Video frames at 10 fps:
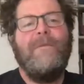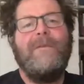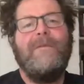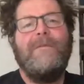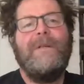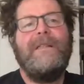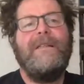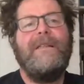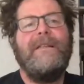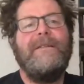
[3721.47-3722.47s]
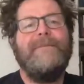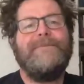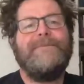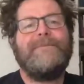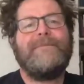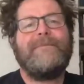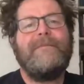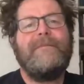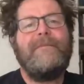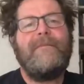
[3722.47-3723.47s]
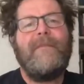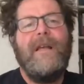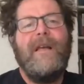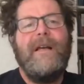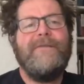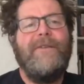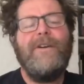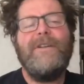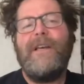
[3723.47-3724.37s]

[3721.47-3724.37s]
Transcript: well, the um, as far